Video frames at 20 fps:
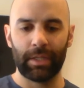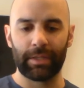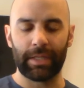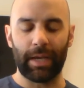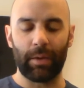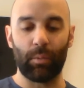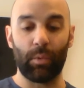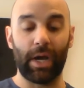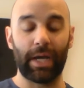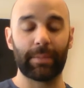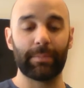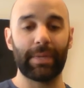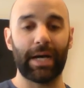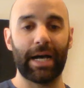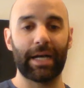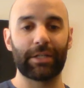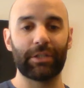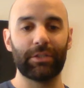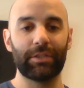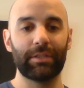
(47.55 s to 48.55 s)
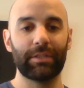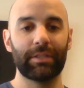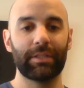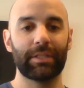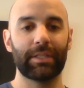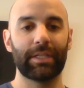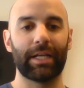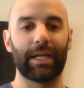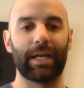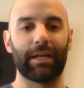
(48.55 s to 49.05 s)
that wine bottle
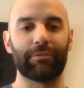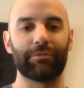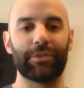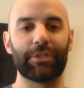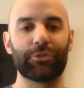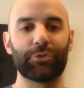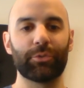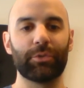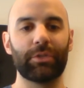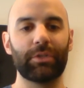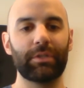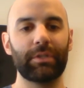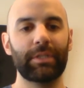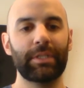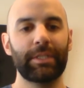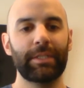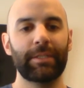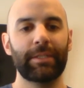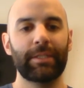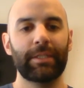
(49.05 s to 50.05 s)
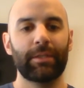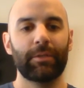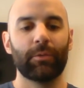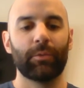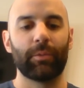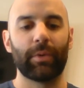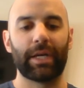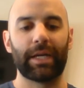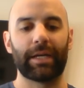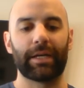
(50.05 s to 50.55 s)
visual,
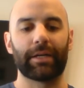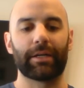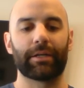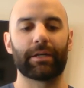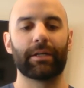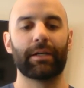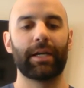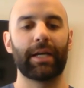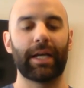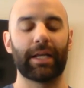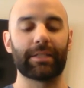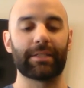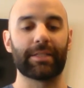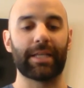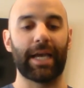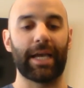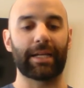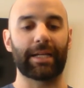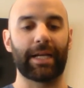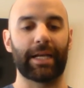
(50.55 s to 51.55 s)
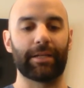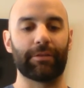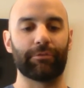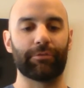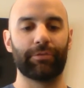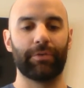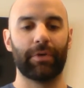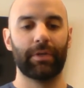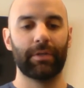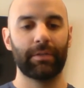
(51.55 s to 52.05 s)
where as that kind
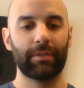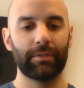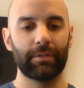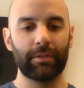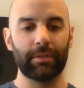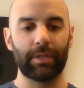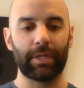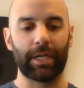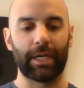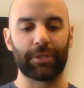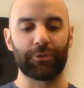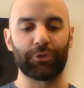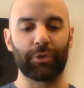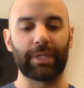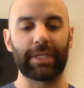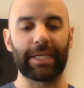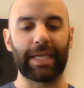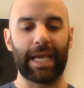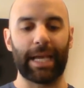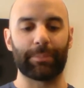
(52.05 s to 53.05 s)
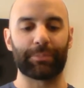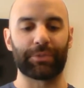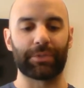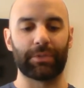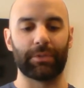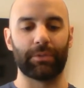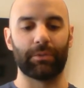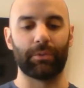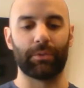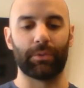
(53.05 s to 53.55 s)
of joint
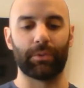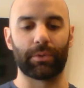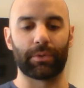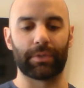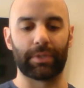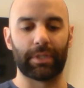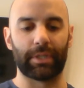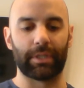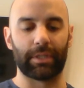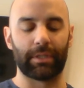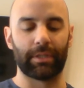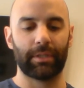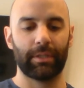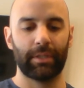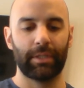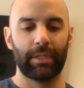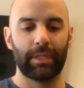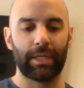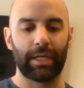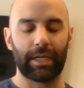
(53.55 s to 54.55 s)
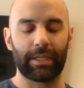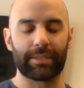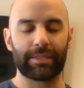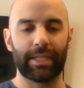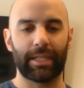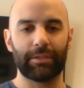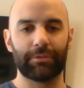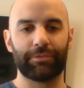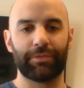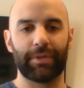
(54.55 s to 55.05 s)
capsule or the
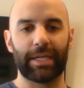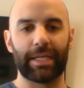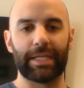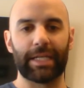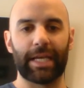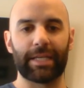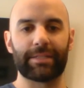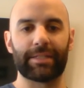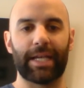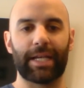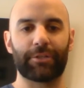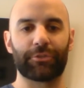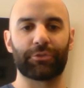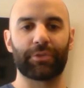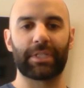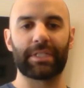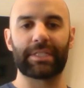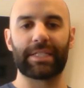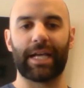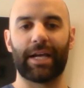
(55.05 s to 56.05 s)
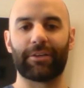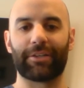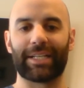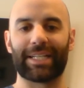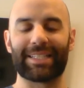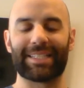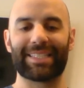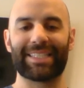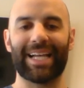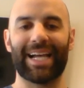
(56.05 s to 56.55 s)
cellophane, as that shrinks down and
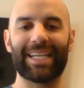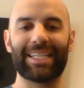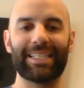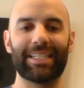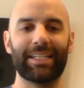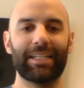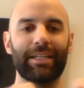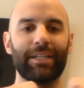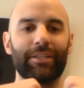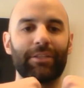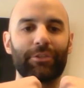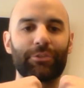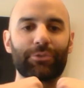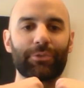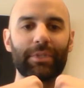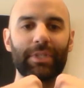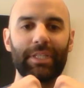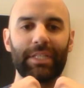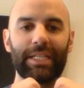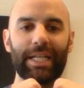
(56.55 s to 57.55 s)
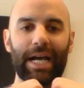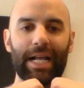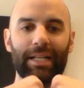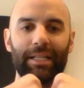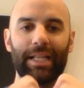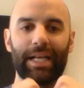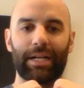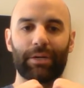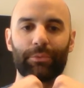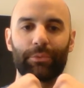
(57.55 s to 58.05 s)
gets tight, there's really not a
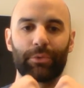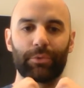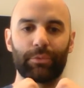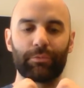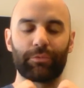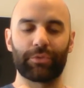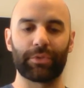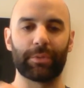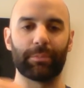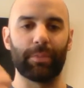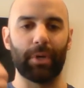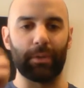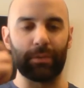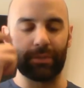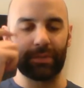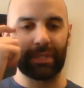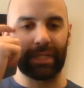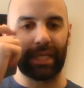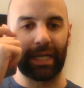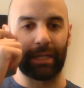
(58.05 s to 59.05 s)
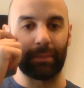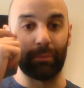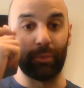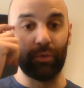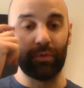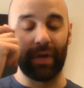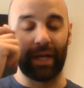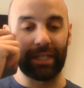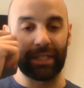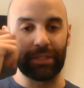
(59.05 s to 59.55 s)
lot of room for the bones to kind of
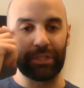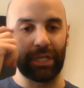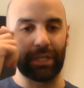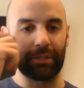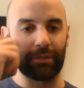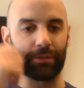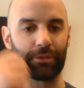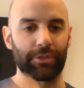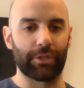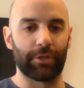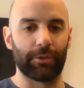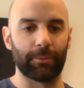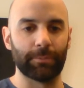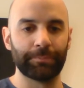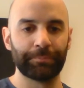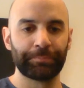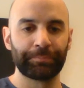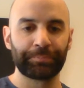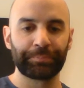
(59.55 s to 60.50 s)
move on each other. So